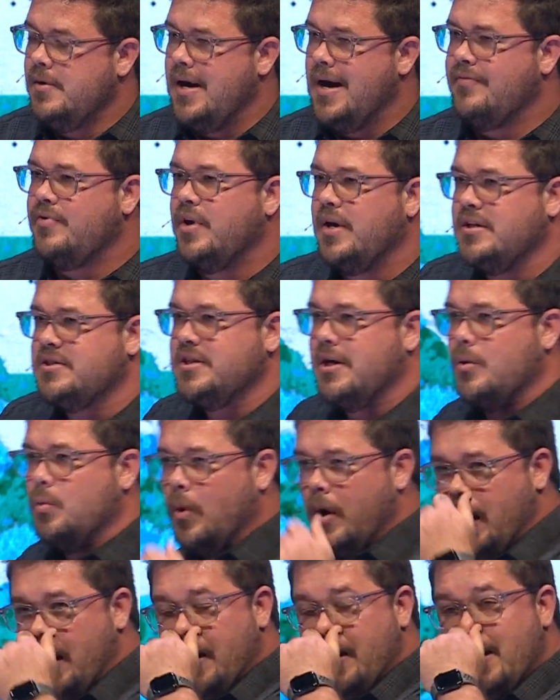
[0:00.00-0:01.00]
I've already said
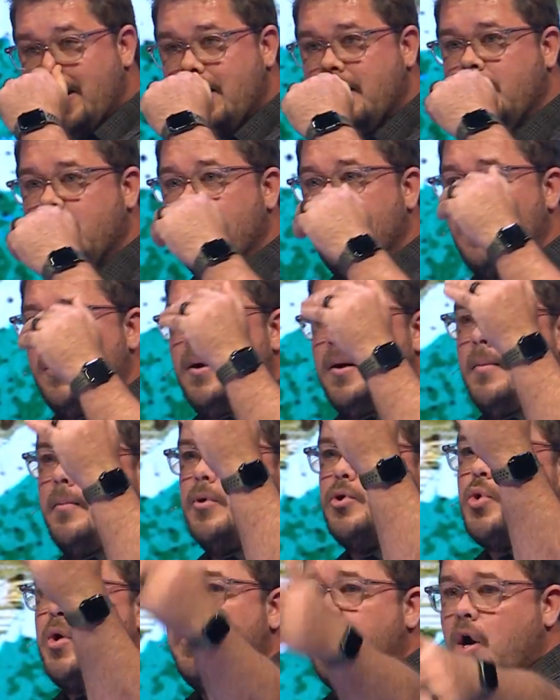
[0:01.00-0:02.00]
one
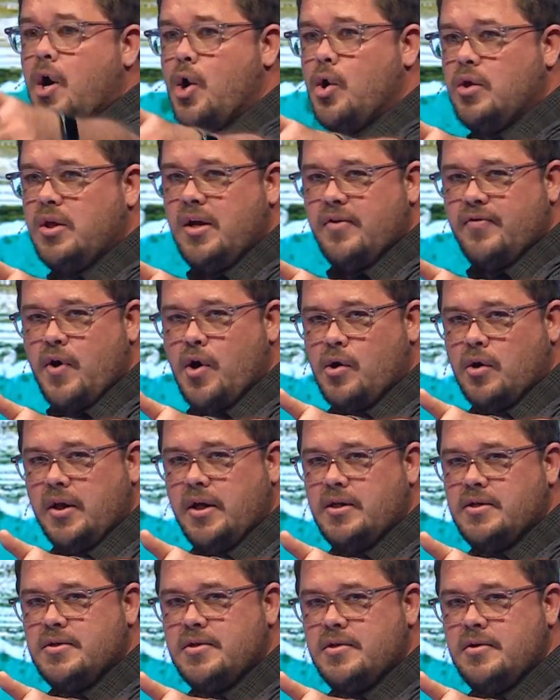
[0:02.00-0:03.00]
between the Holy of
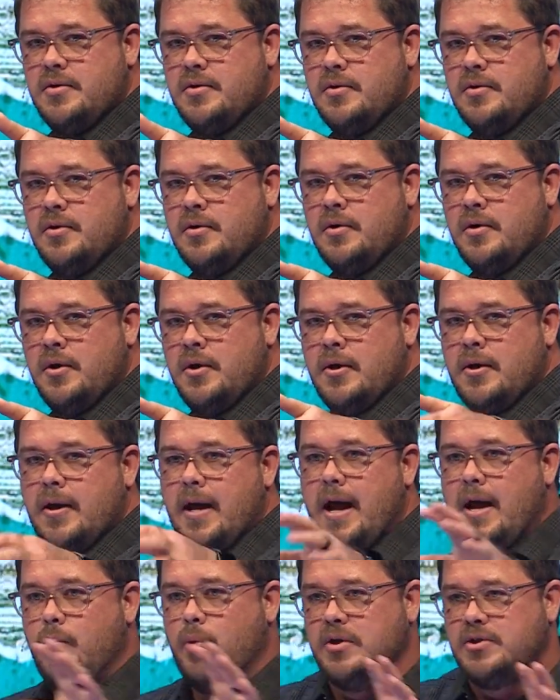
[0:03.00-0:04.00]
Holies
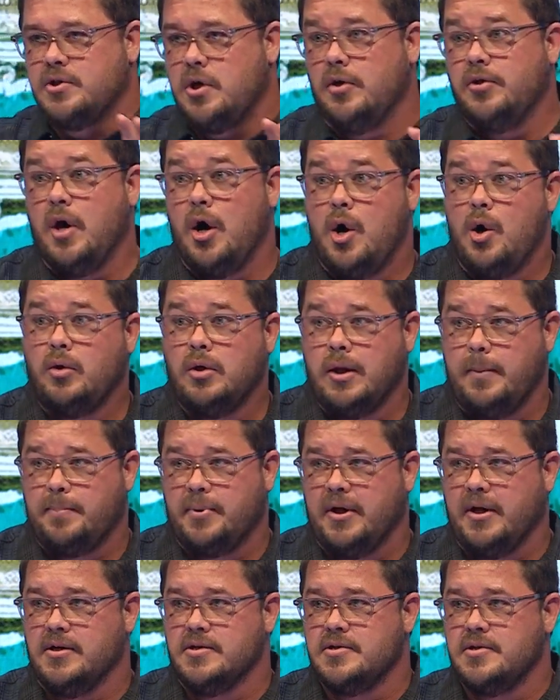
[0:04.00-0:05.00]
and what's called the holy
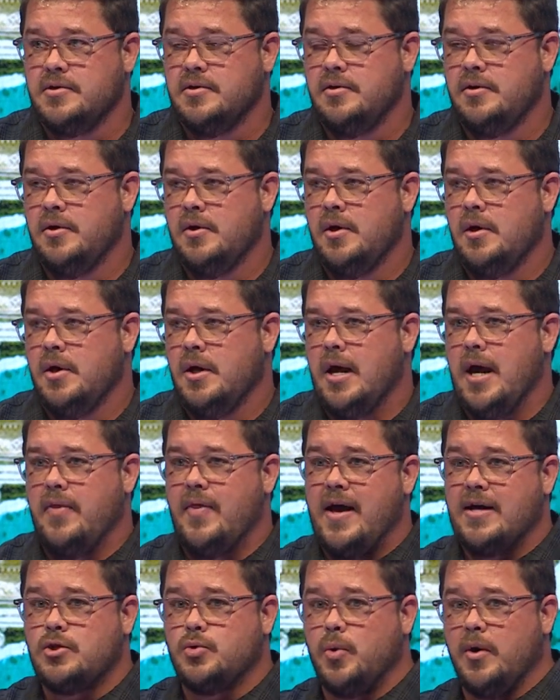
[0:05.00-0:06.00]
place. And
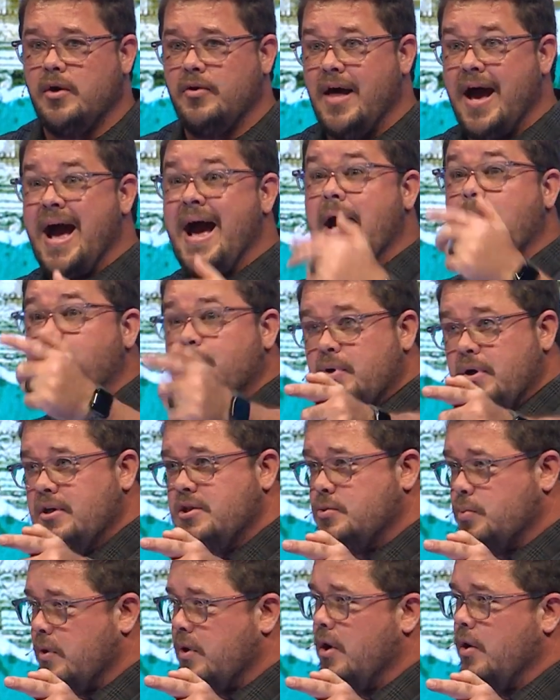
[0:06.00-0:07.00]
that's where the high
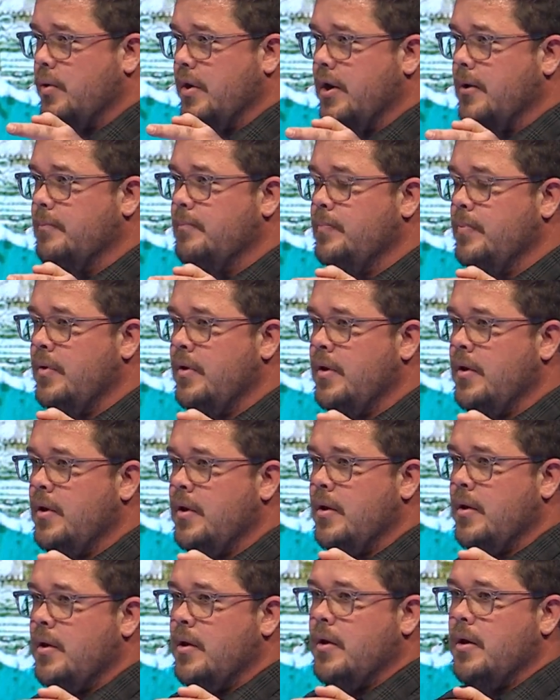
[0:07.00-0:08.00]
priest would go in.
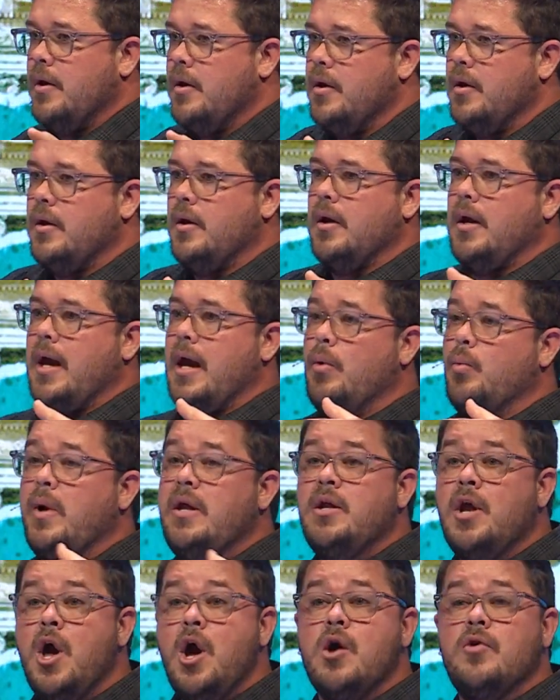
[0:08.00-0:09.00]
And
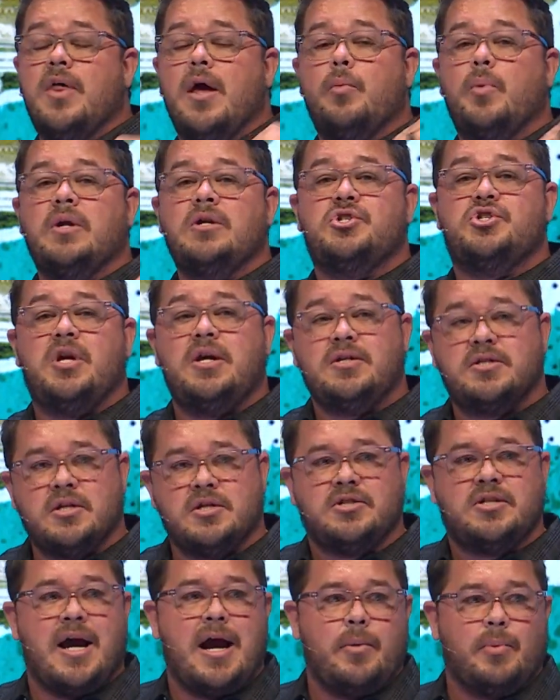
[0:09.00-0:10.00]
we know that when
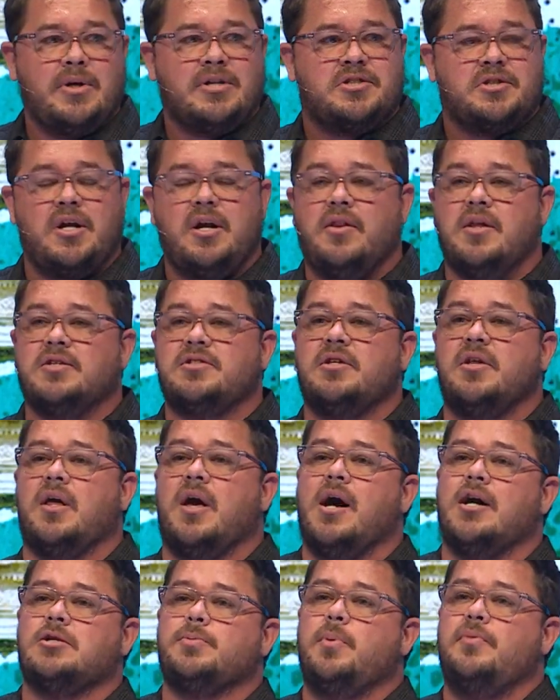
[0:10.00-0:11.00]
Jesus died, we study this in the
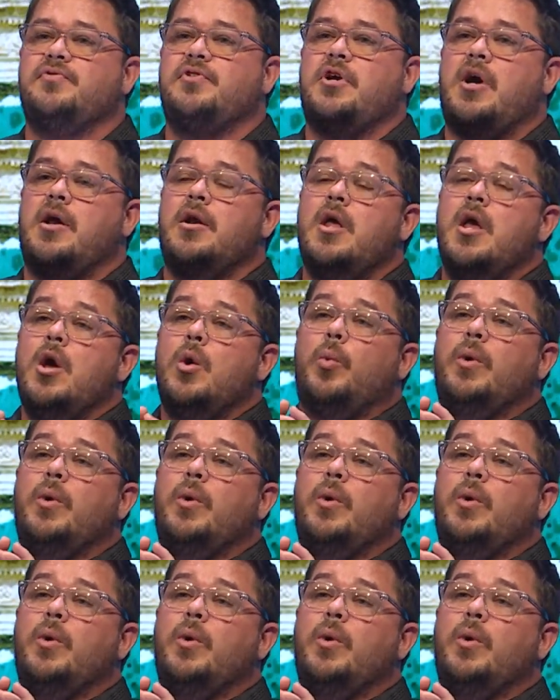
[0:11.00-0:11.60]
Gospel of John.